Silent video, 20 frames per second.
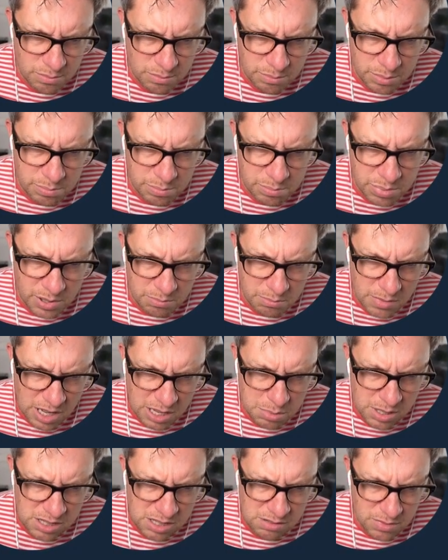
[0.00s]
But
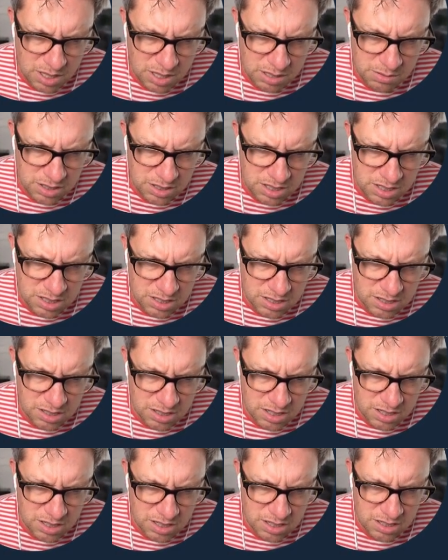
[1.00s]
maybe this is going
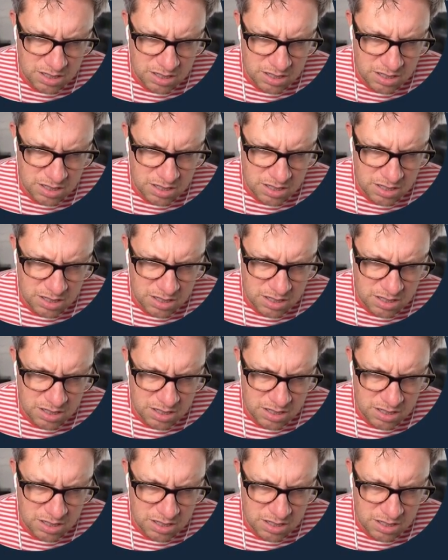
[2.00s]
to